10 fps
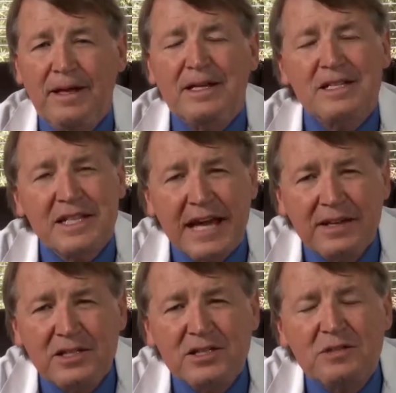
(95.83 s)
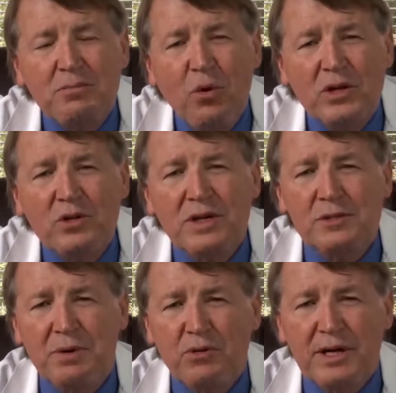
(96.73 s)
Sadness is important to
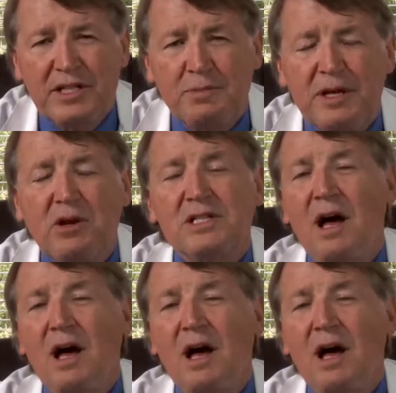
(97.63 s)
experience because